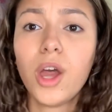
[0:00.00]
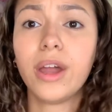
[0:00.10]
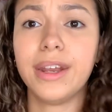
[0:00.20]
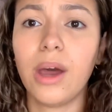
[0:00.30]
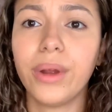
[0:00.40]

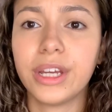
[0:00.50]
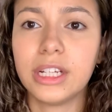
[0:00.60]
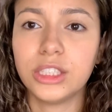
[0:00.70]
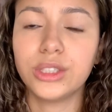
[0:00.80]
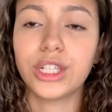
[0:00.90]
now what you're gonna
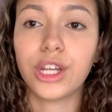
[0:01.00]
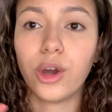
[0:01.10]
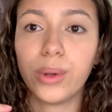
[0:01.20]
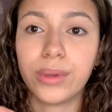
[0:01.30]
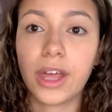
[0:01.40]
do is you're gonna go
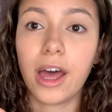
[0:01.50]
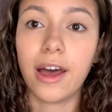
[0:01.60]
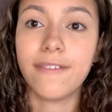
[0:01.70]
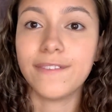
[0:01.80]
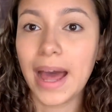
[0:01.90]
in with
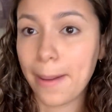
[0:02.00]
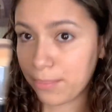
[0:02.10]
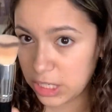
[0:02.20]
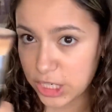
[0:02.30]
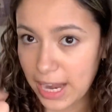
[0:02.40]
a flat
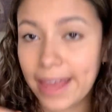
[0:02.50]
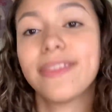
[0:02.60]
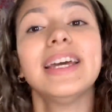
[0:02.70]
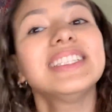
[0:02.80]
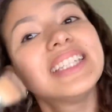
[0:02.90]
brush like
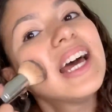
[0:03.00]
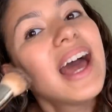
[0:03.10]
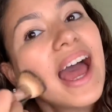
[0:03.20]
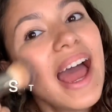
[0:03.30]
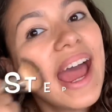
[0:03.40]
this
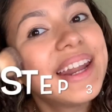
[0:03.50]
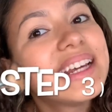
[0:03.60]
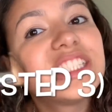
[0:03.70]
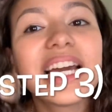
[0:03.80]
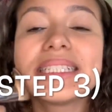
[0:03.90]

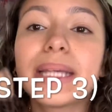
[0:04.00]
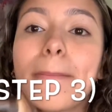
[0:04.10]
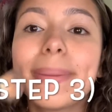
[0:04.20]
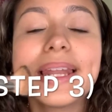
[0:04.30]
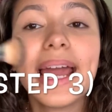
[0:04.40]
and just
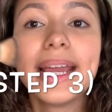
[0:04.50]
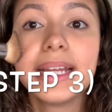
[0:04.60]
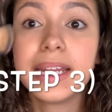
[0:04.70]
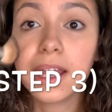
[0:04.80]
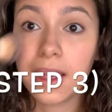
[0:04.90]

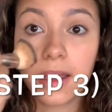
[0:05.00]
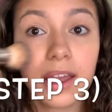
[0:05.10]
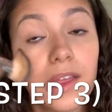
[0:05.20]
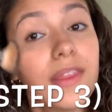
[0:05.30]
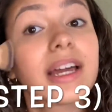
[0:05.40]
blend
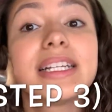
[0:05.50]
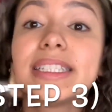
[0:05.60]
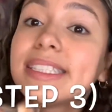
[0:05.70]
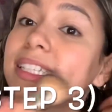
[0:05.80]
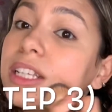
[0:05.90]
the
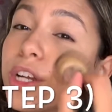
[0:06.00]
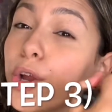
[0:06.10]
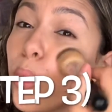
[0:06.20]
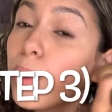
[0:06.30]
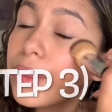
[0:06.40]

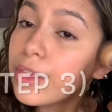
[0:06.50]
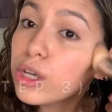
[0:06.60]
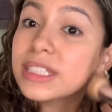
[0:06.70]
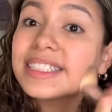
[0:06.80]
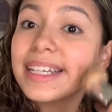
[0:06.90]
concealer with your
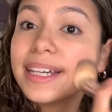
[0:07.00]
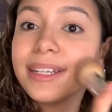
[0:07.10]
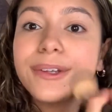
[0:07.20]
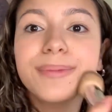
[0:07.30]
skin.